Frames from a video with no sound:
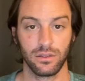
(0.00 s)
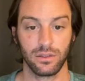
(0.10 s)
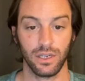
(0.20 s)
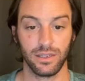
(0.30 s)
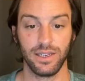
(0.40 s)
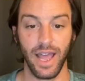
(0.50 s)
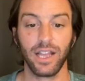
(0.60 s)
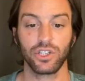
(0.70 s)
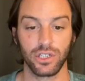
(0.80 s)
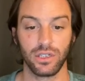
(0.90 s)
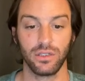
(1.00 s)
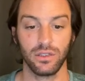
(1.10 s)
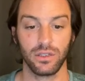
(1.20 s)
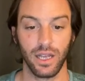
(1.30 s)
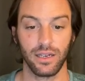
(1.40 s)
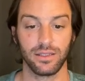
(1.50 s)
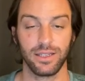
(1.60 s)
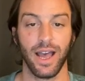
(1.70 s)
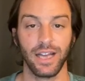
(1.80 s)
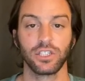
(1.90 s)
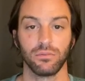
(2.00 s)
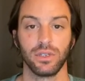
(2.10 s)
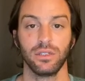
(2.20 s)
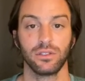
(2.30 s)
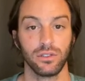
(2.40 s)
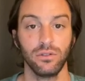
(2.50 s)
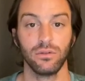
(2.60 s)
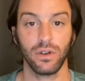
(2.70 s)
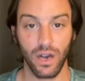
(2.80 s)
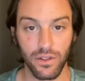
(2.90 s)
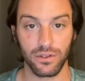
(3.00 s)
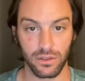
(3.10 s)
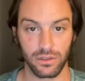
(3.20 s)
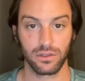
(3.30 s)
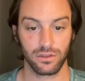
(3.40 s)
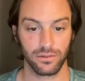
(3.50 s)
Connection and attachment to others.